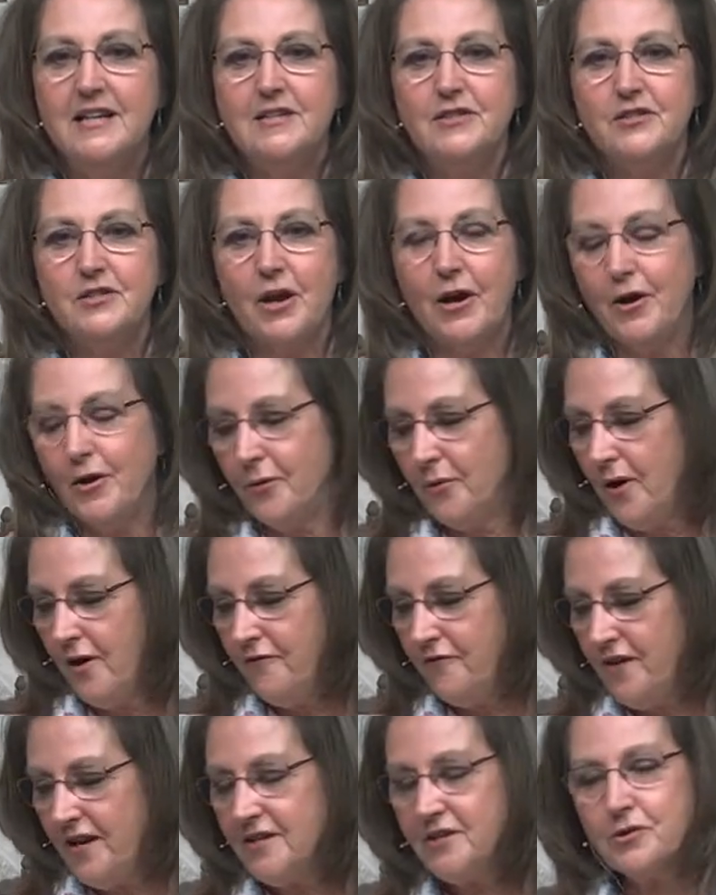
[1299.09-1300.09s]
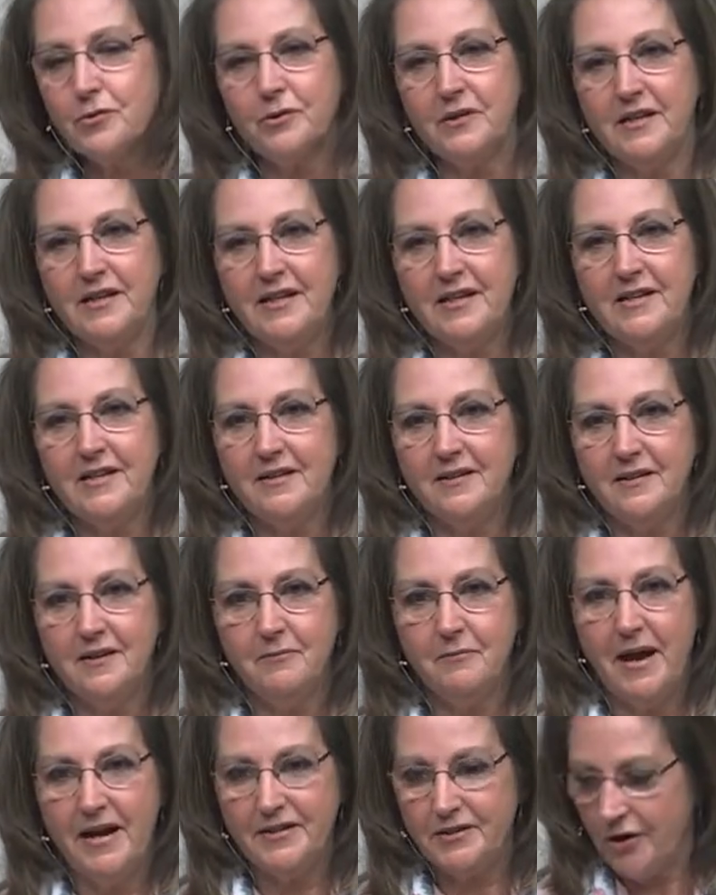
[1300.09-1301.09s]
So eventually,
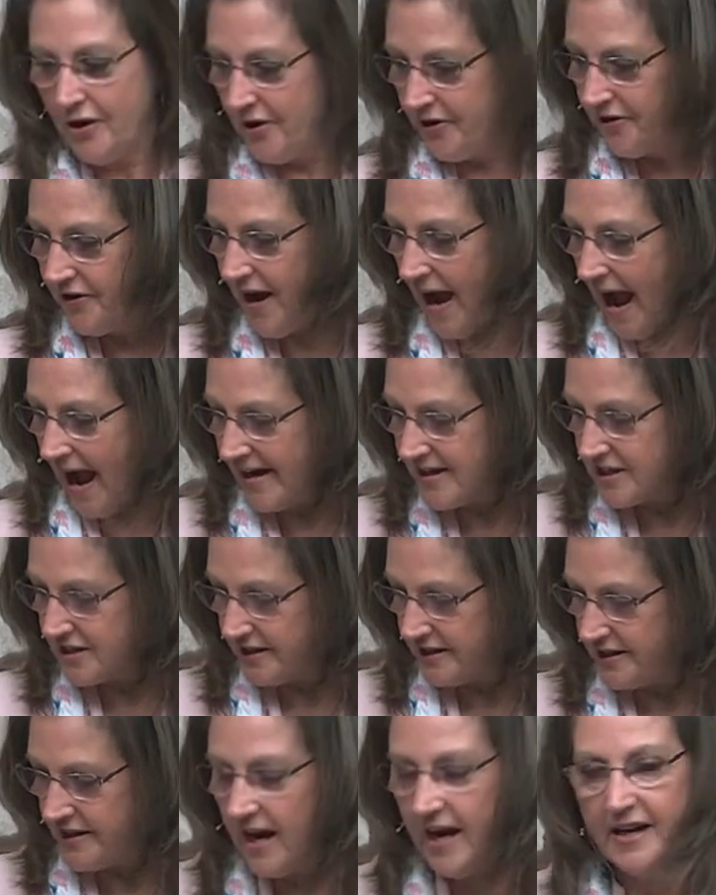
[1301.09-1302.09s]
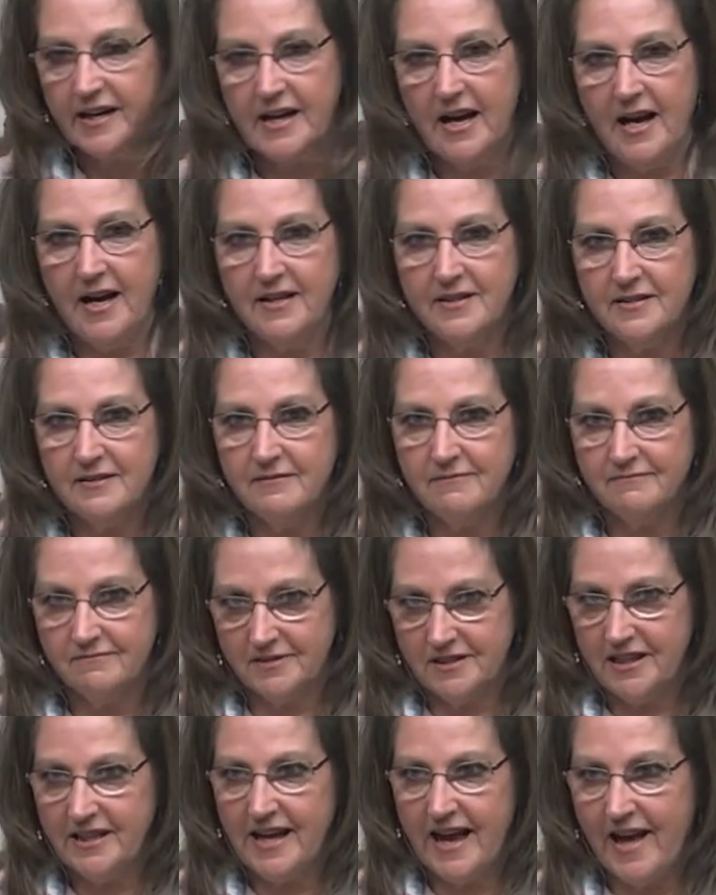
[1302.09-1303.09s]
my daughter Ashley and I got
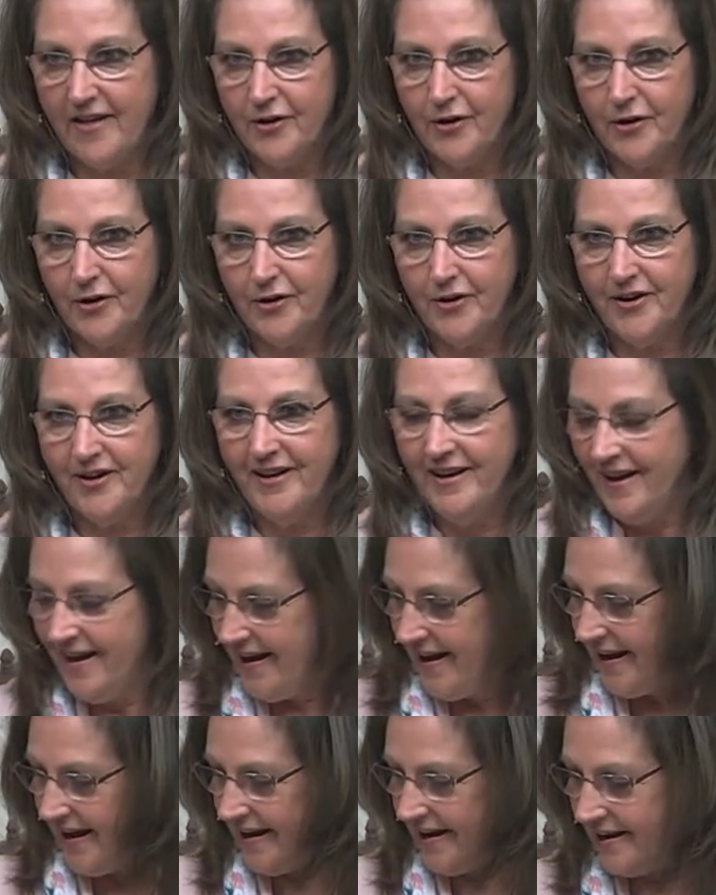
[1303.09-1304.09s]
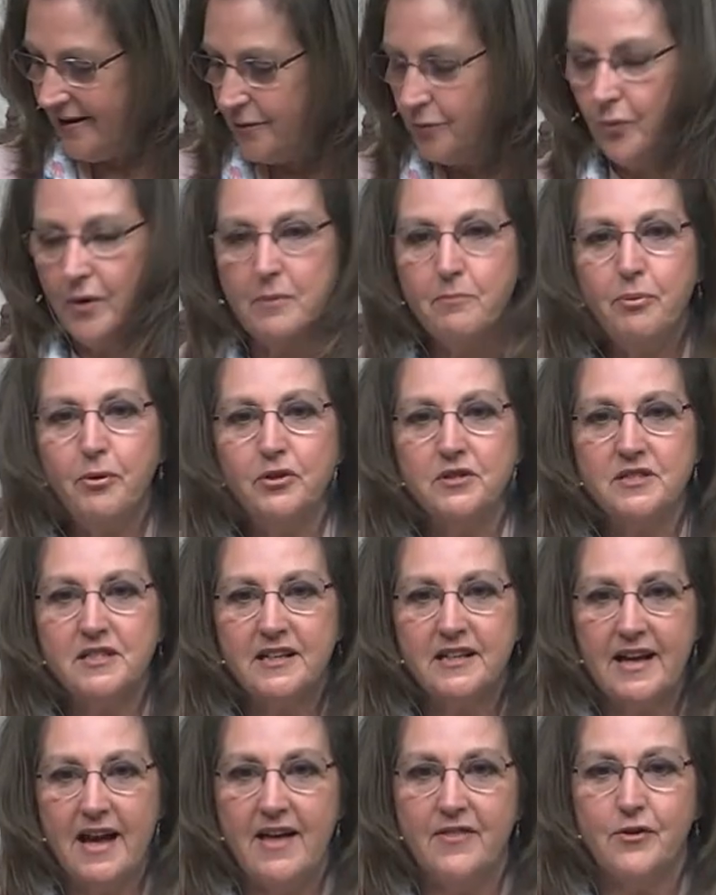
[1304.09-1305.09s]
together and we put
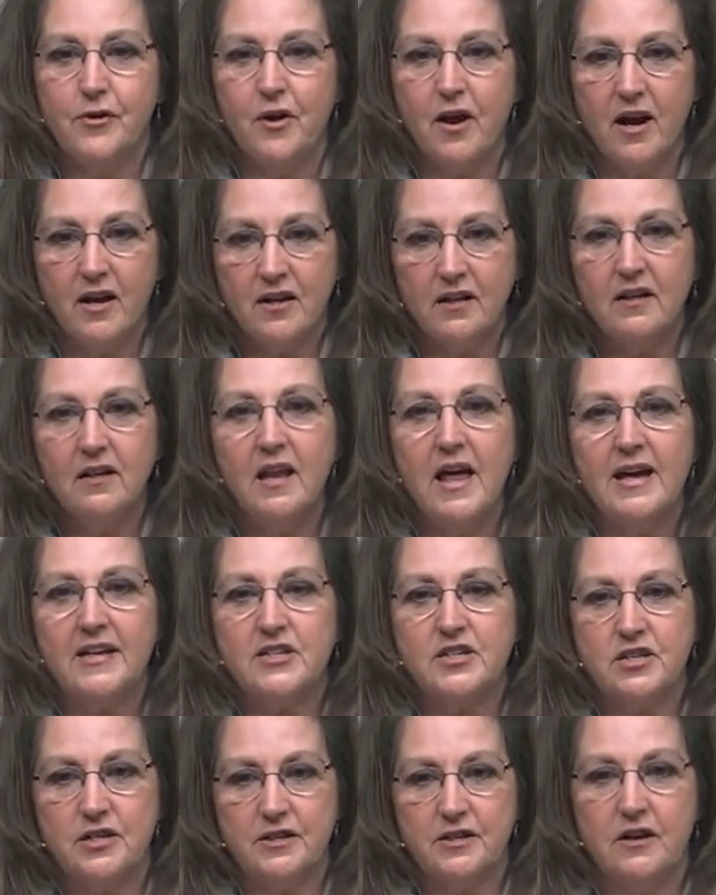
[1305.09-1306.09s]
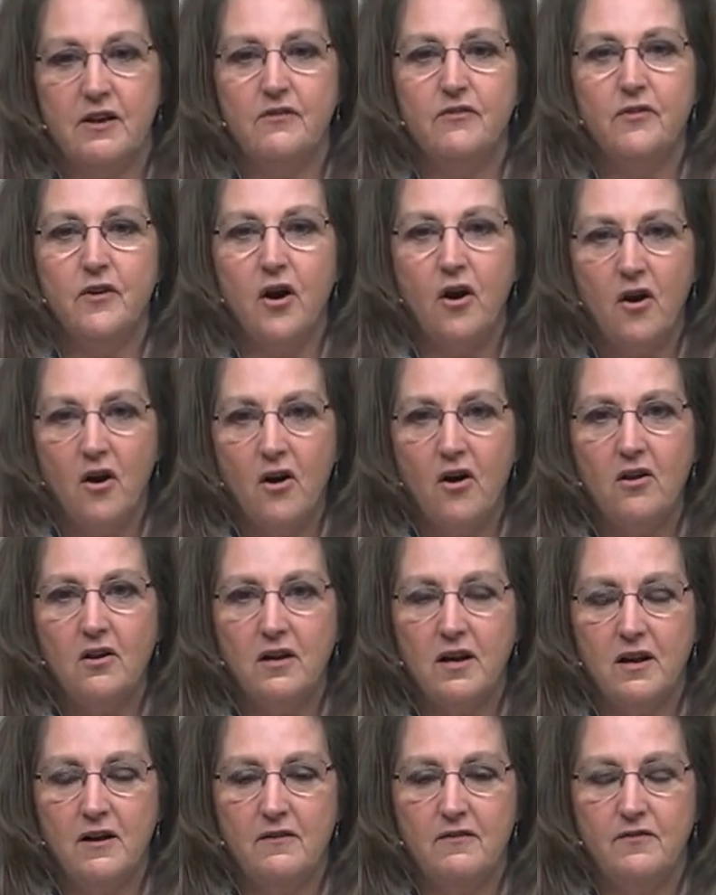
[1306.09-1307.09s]
together a collection of all
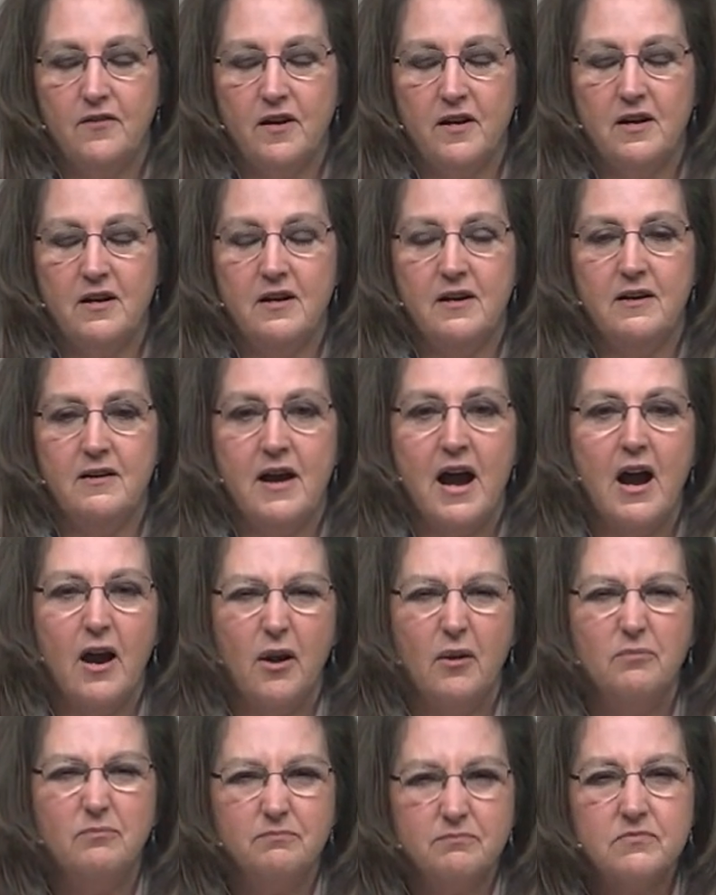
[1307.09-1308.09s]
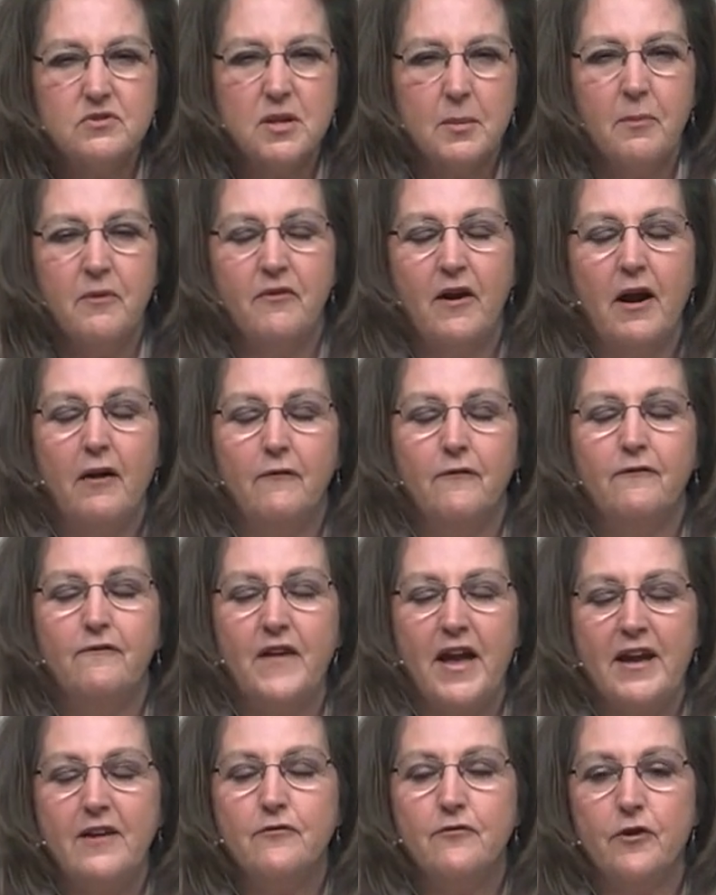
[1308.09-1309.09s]
of uh, our some of our
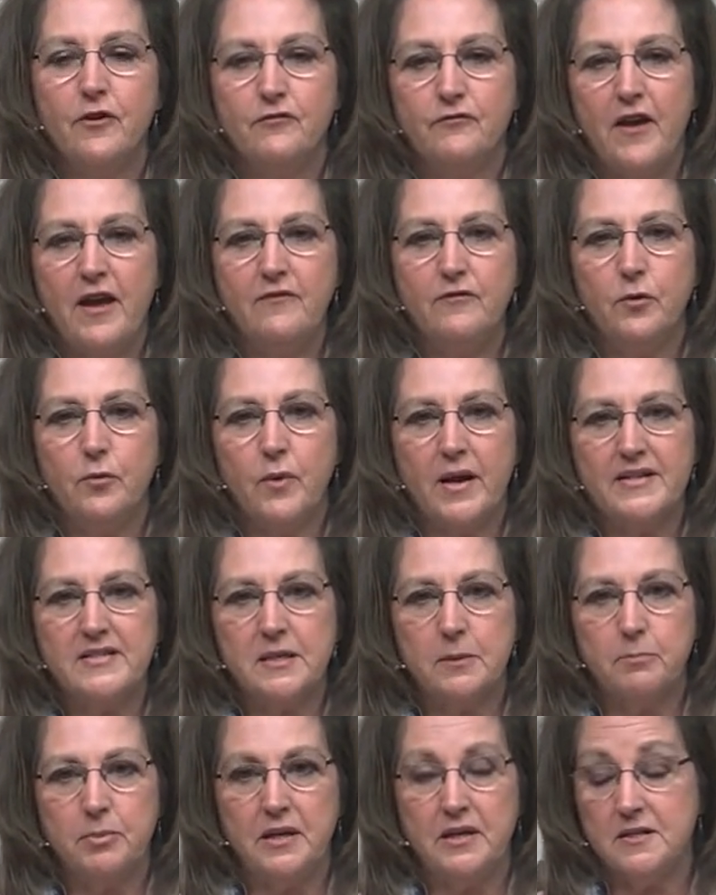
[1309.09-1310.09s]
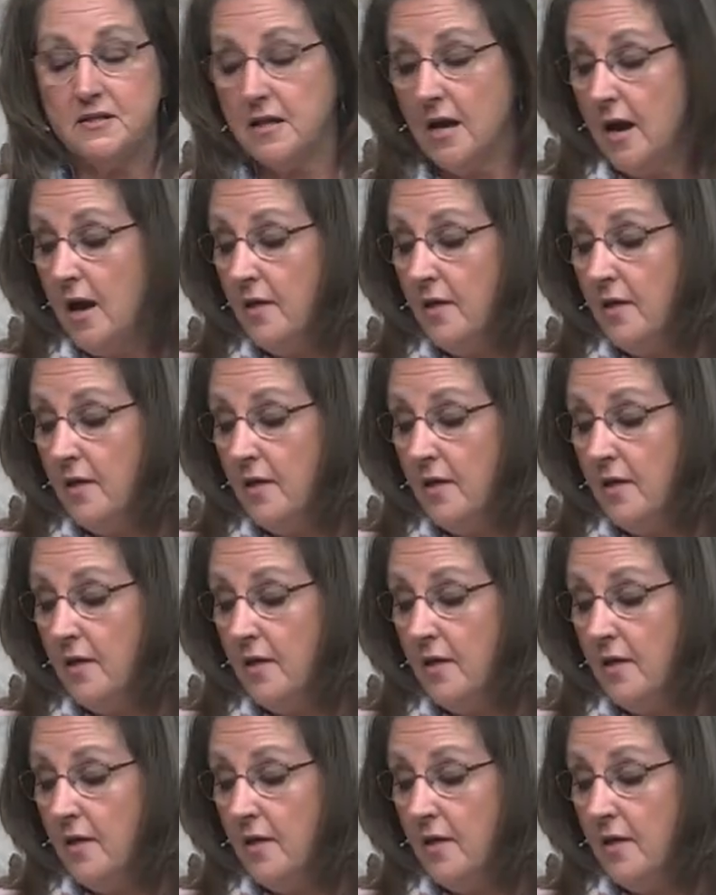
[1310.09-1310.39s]
favorite, favorite recipes.